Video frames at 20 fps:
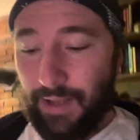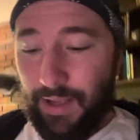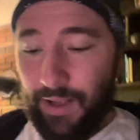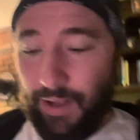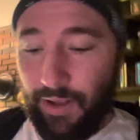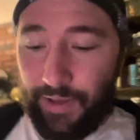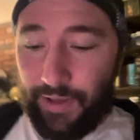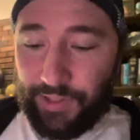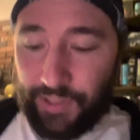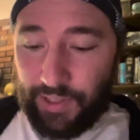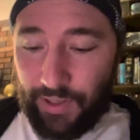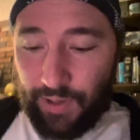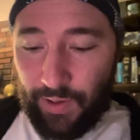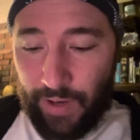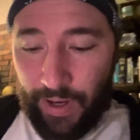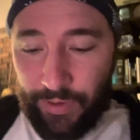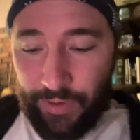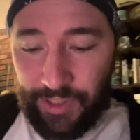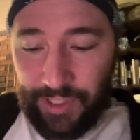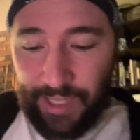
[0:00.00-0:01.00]
Also,
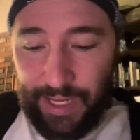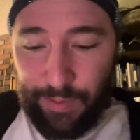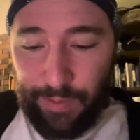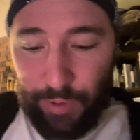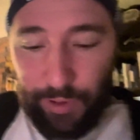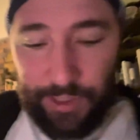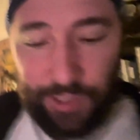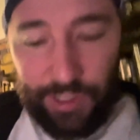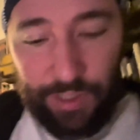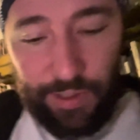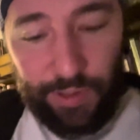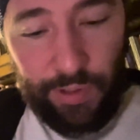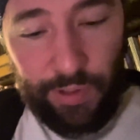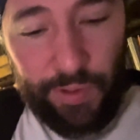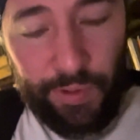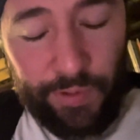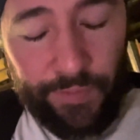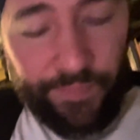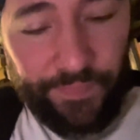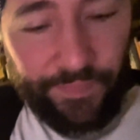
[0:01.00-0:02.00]
I was able to,